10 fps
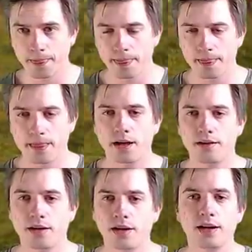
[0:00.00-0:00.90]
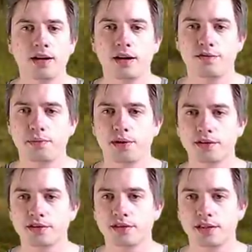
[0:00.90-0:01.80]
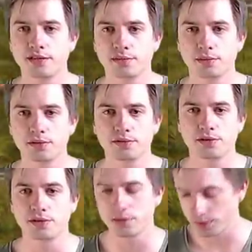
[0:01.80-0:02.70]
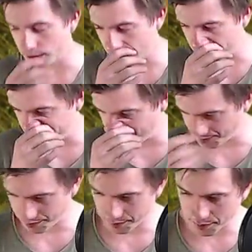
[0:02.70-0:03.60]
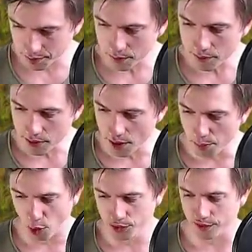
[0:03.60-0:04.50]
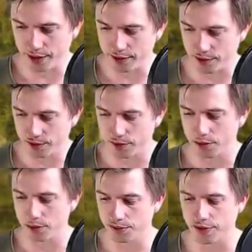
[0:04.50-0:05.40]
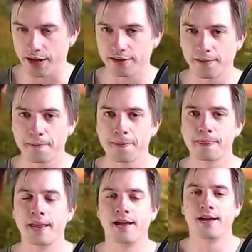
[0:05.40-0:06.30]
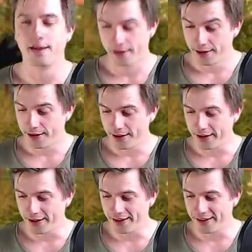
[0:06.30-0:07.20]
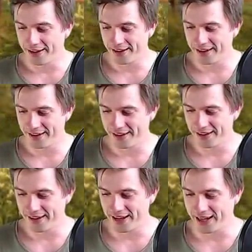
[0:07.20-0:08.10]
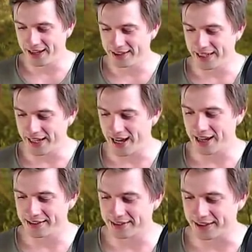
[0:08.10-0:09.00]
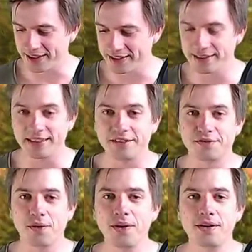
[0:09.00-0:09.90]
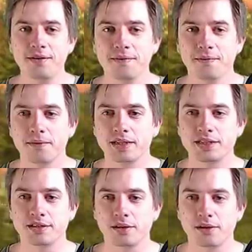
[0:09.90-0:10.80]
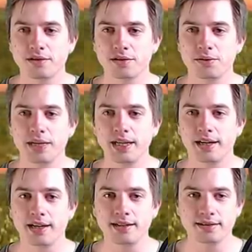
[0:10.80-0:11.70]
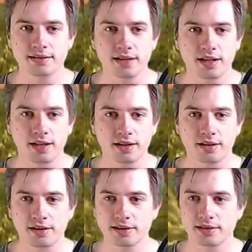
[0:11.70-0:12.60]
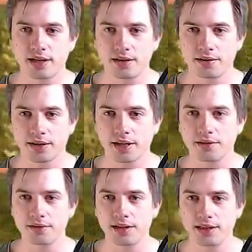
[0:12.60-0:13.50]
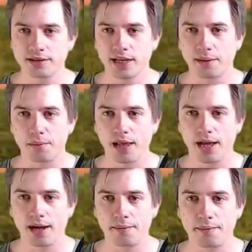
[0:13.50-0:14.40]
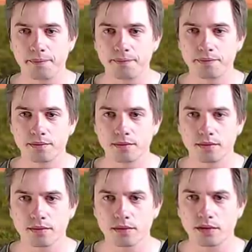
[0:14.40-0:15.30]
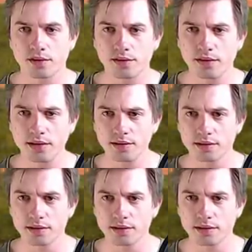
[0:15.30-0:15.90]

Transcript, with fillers: not, not enough perks to this move to um, motivate us to use that. Uh, and he has uh, C D four, which is also really nice. Uh, knocks down on counter hit, kablam. Doesn't it?